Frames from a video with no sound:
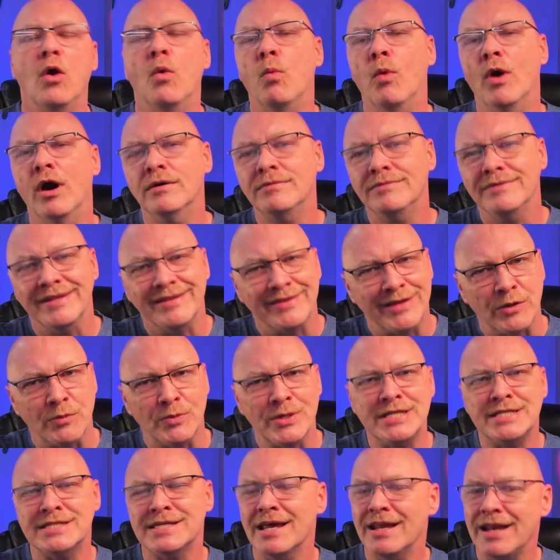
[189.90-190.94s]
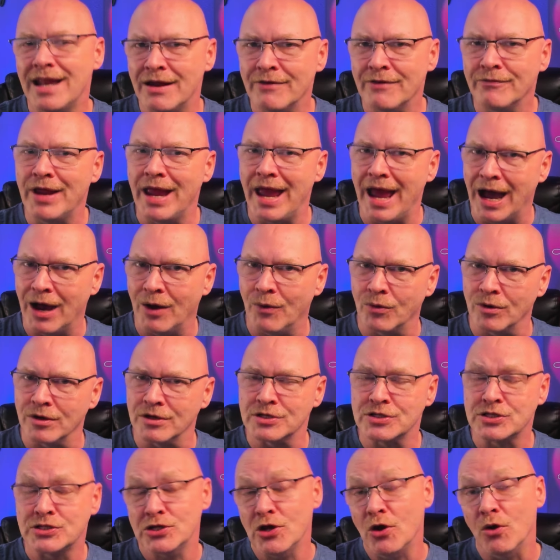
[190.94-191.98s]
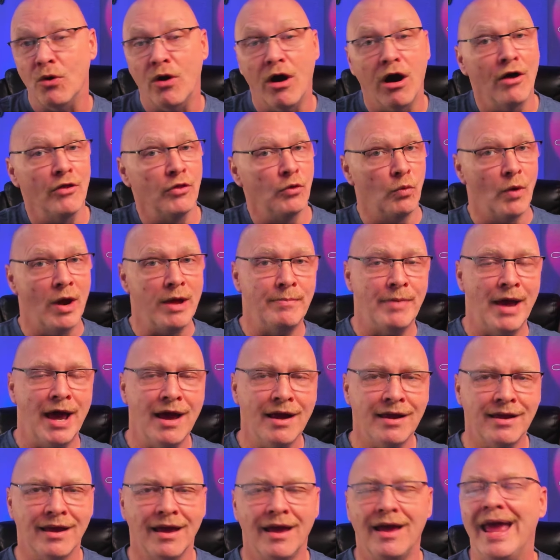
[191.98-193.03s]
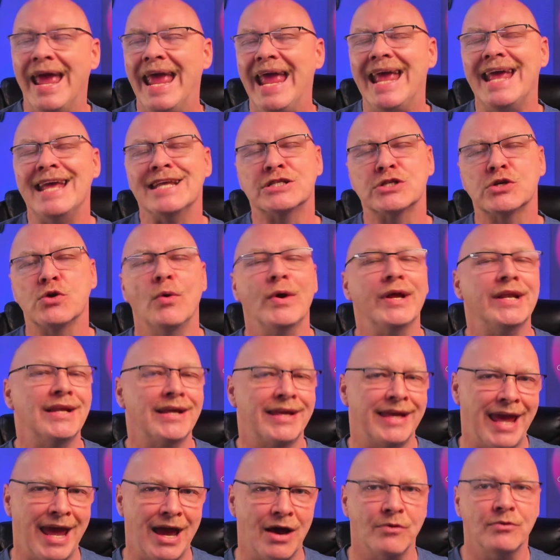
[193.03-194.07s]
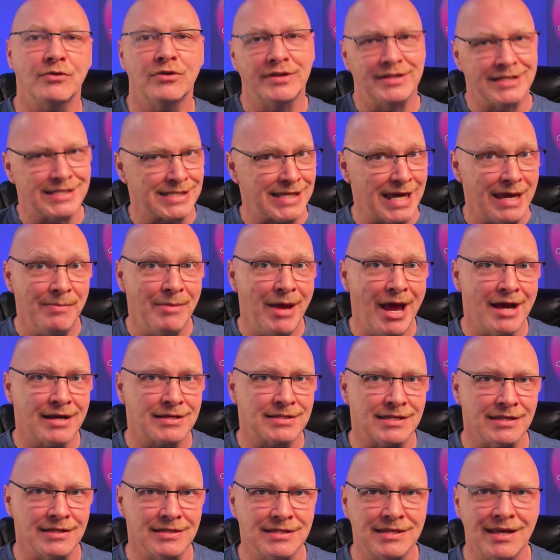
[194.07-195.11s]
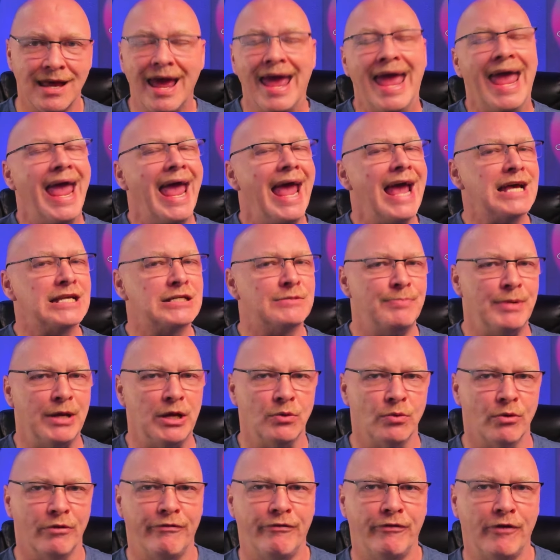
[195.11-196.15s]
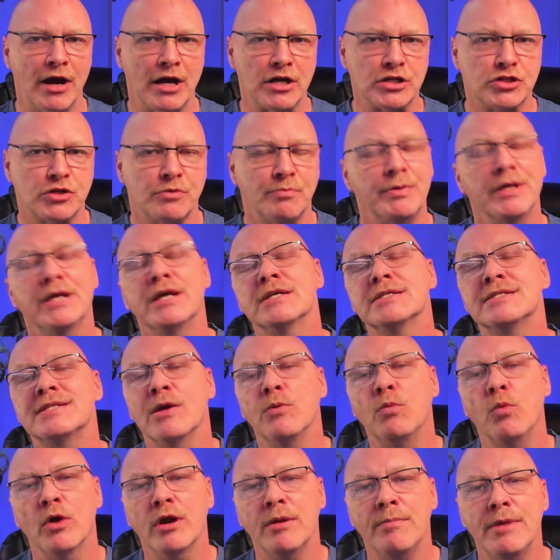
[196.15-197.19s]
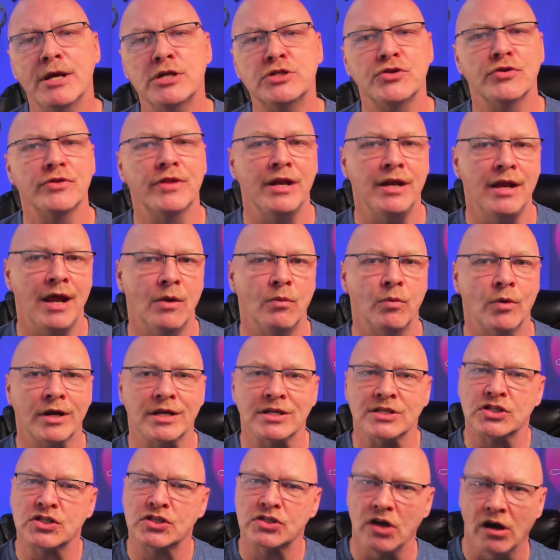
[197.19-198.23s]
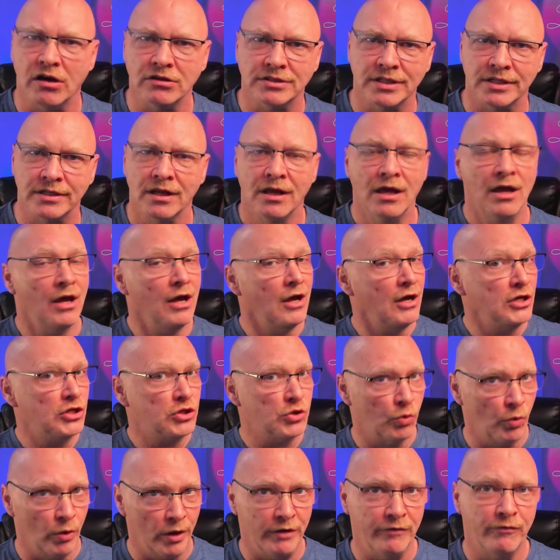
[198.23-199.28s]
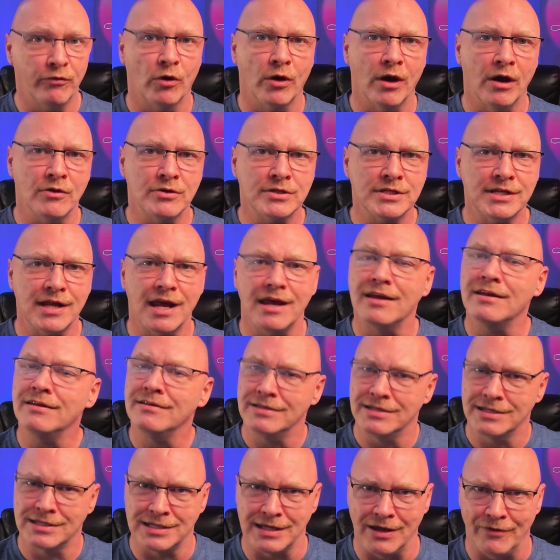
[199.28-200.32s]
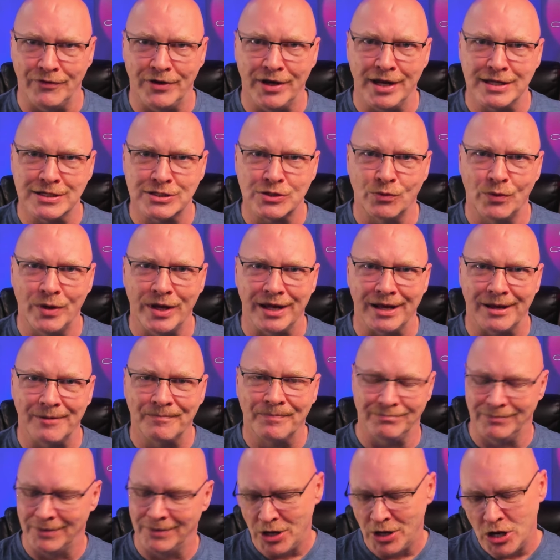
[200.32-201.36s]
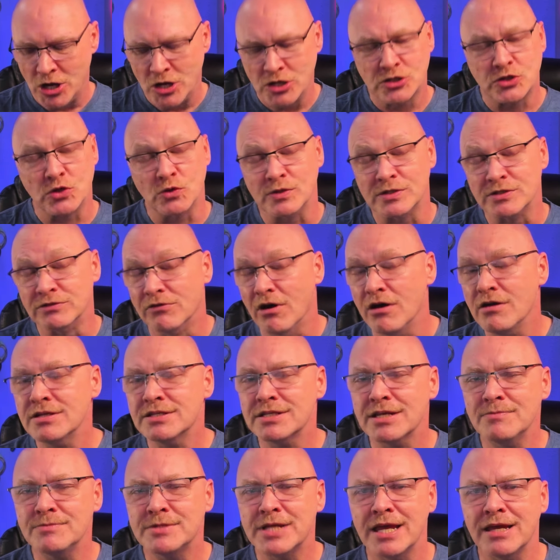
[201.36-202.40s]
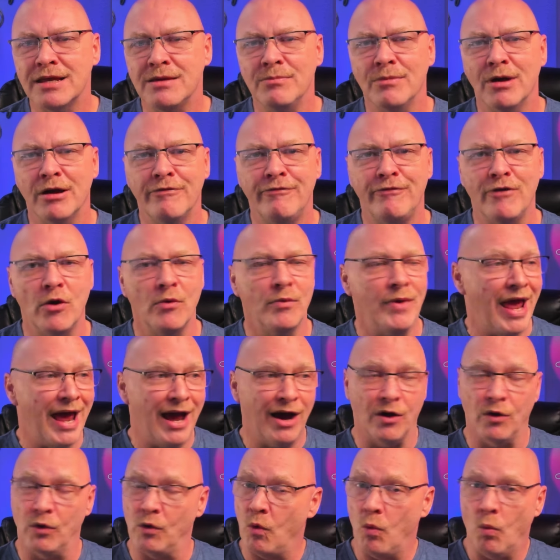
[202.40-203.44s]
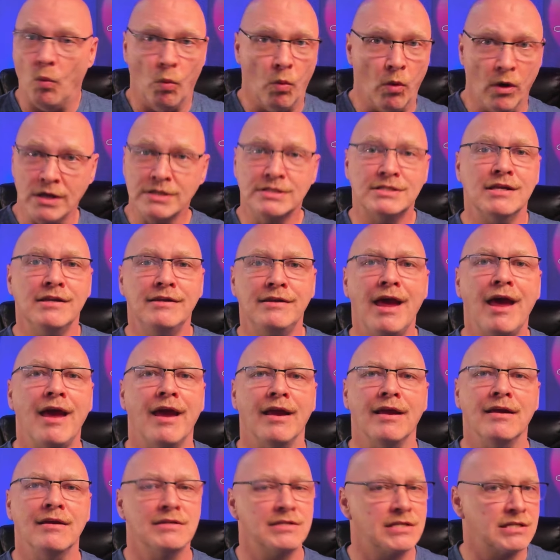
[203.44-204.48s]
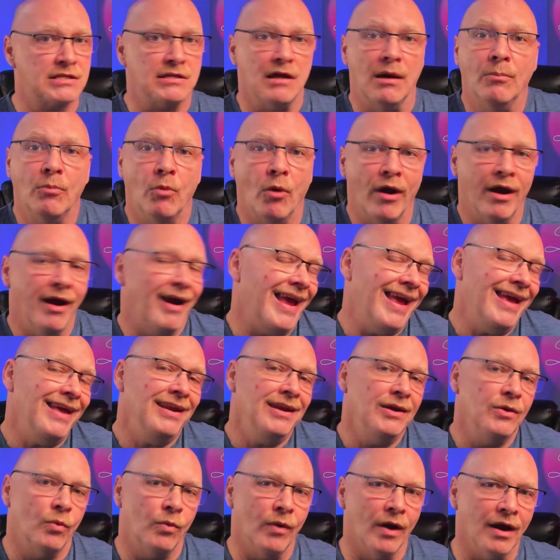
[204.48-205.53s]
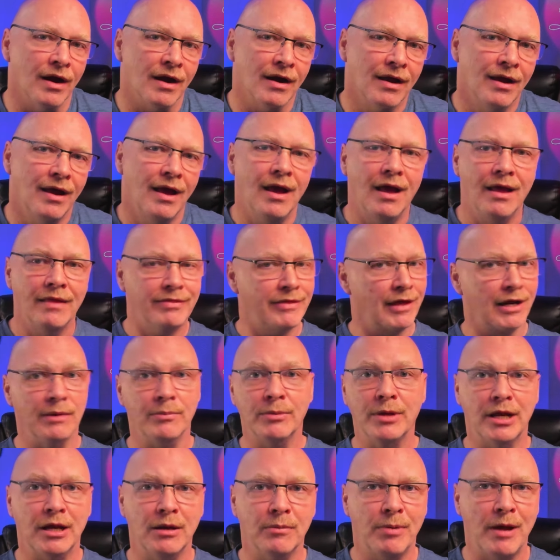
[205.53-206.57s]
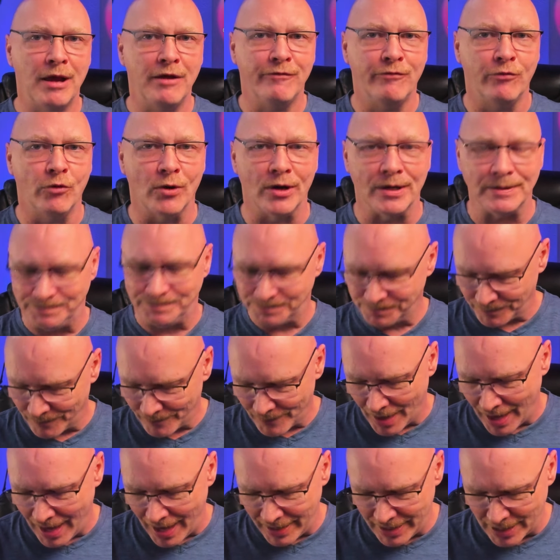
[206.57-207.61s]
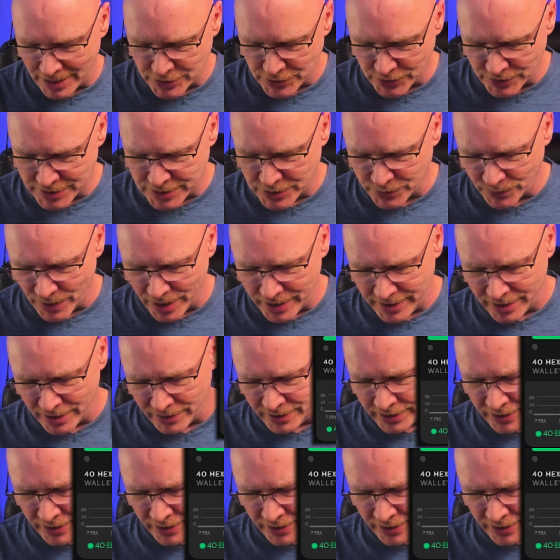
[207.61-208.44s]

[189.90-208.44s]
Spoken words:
Well, they reset every hour. So on the way back, it's going to count the same hexes as being refreshed because they want to make sure the network is solid 24 hours a day, 7 days a week. So as long as I'm taking my phone out once a day, somewhere, anywhere, then I'm getting paid for it. And as you can see right down